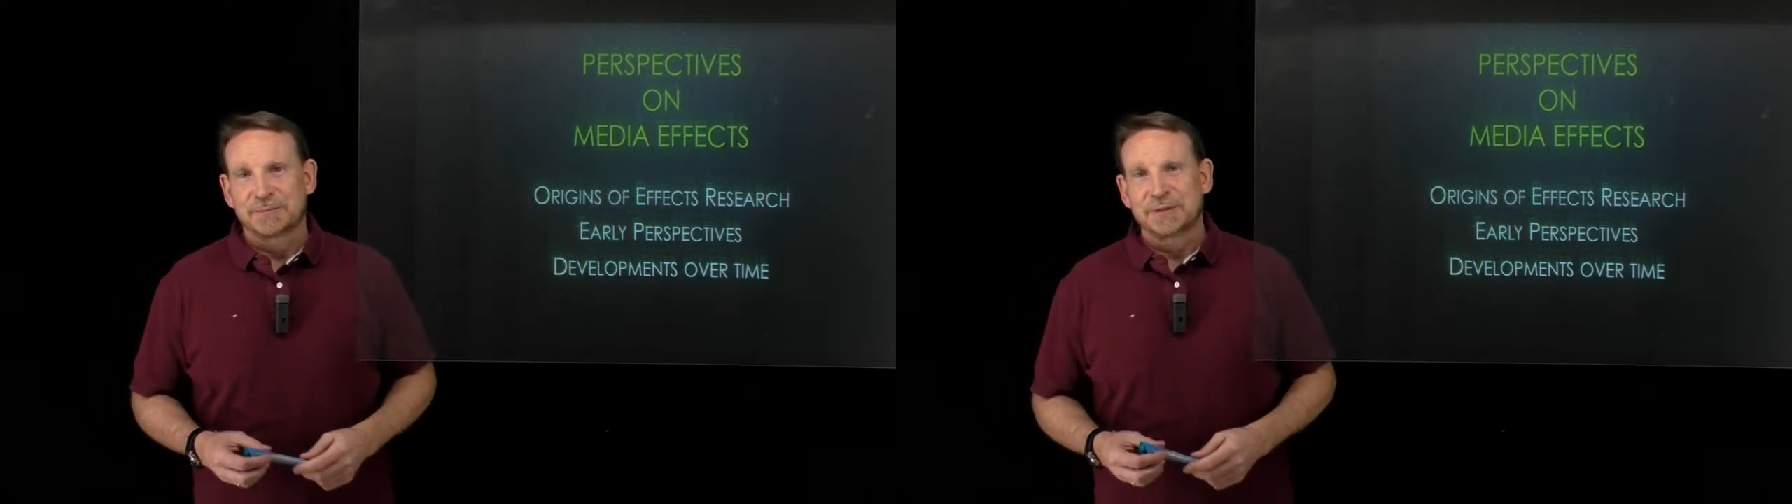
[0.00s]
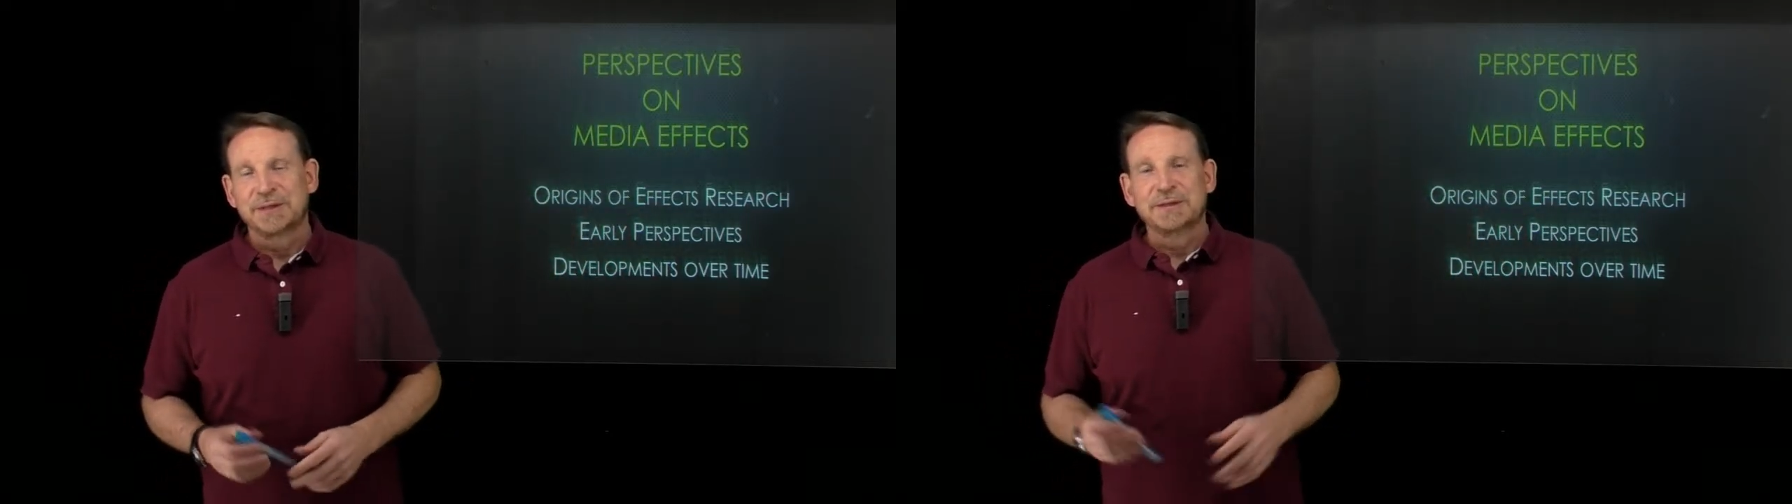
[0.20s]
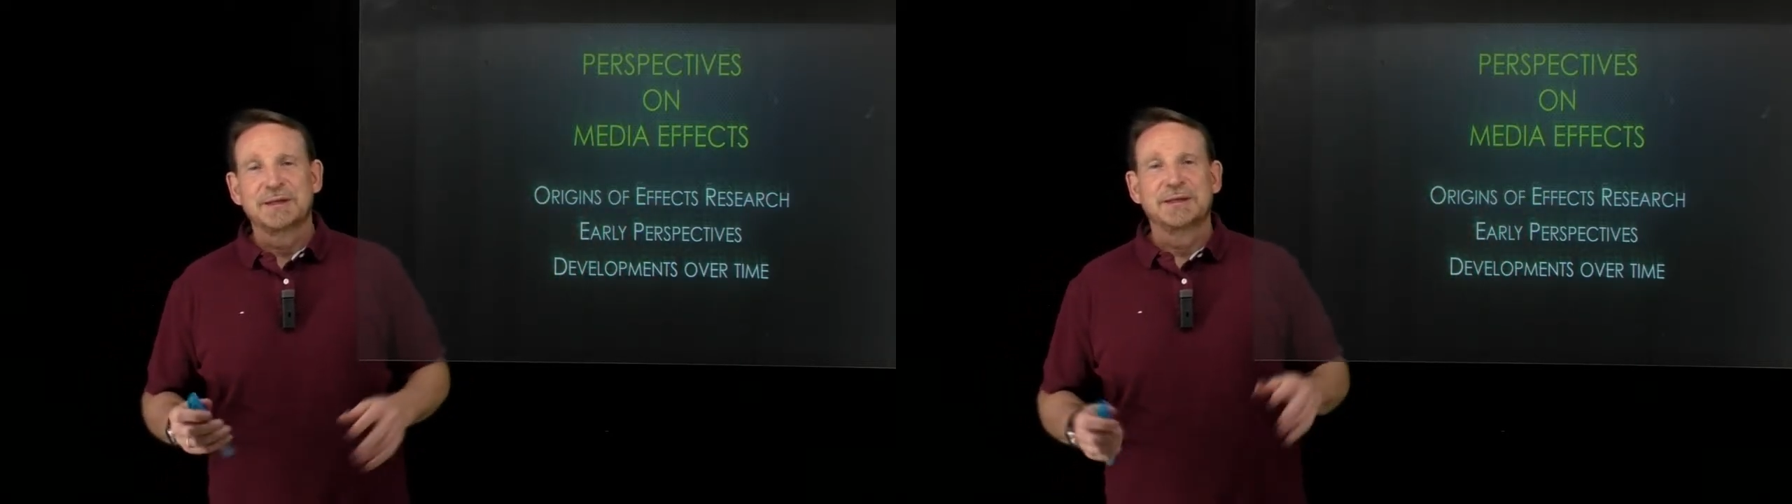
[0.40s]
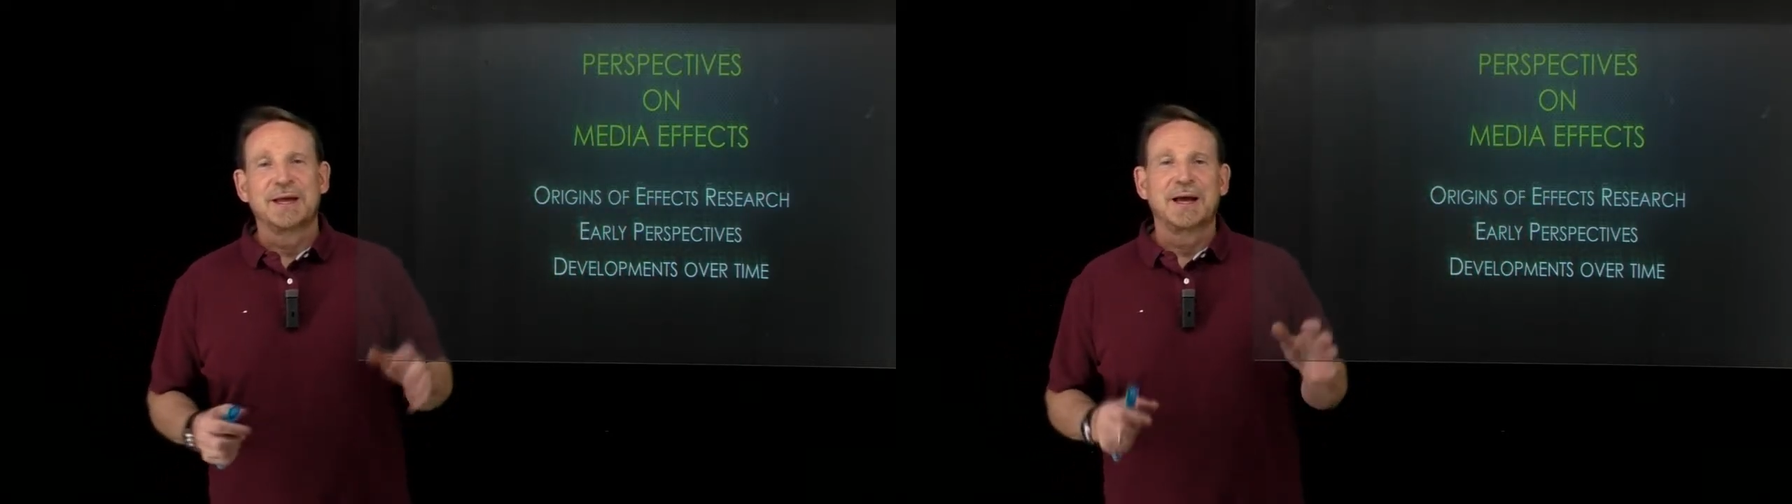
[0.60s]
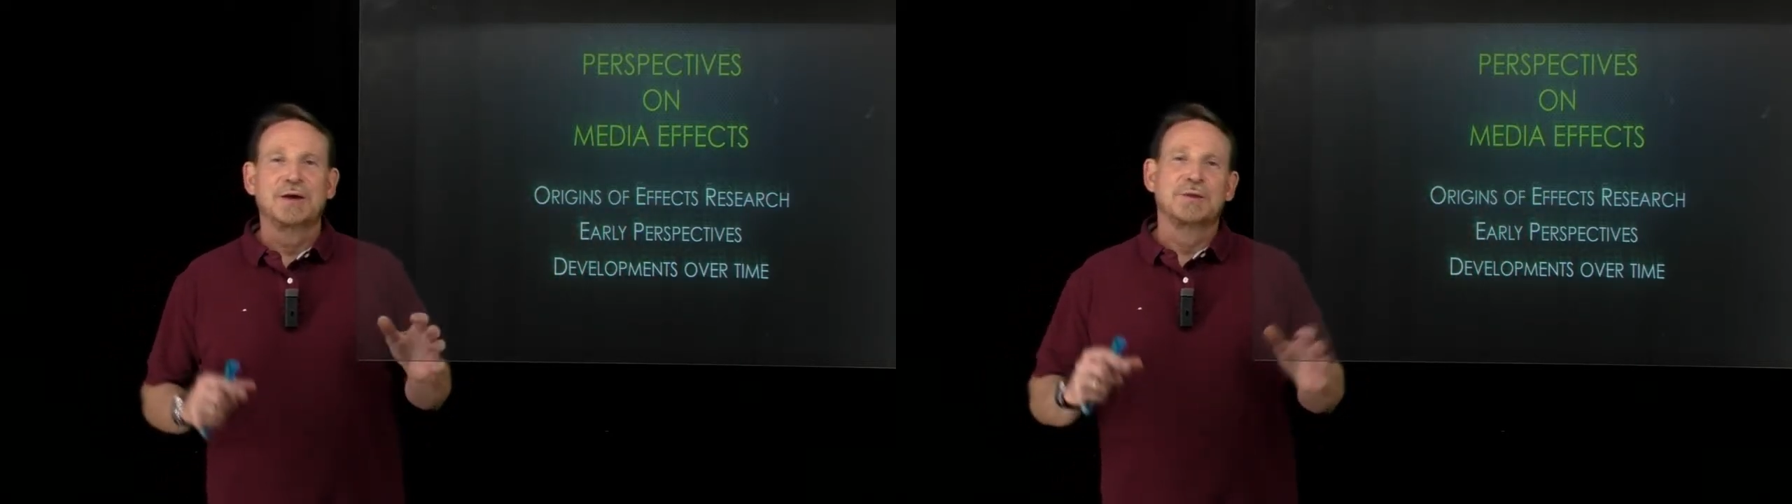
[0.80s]
particularly
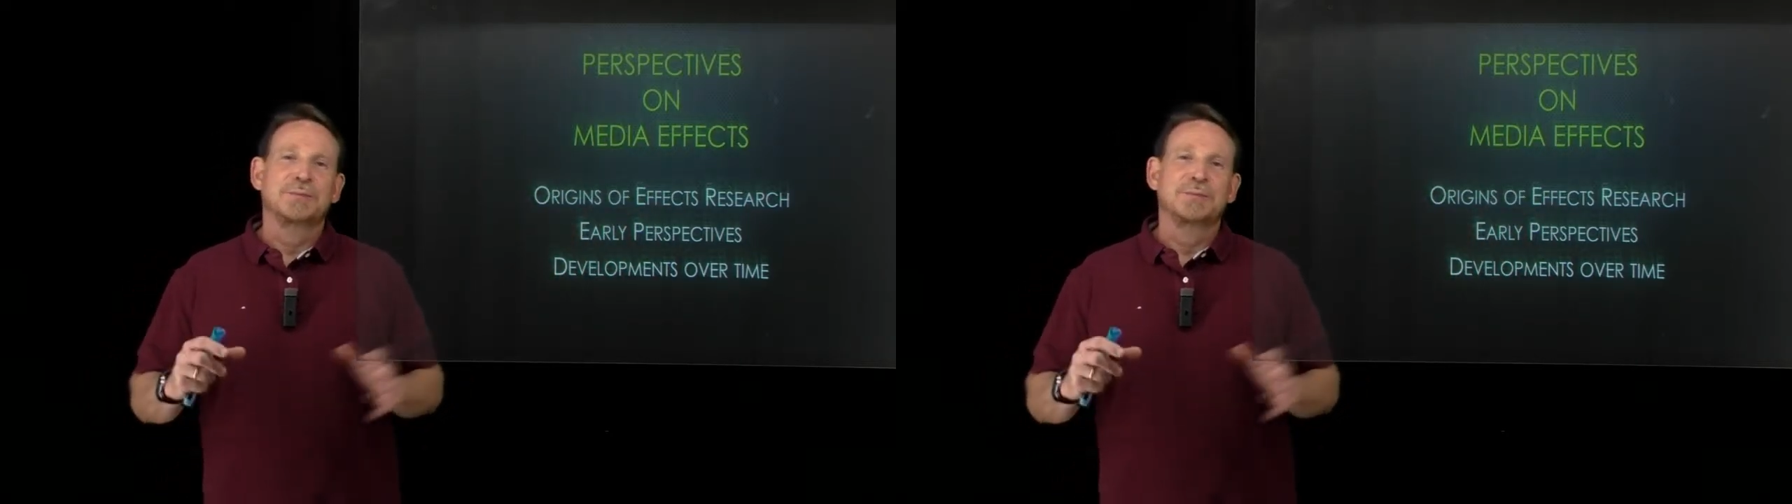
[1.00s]
how the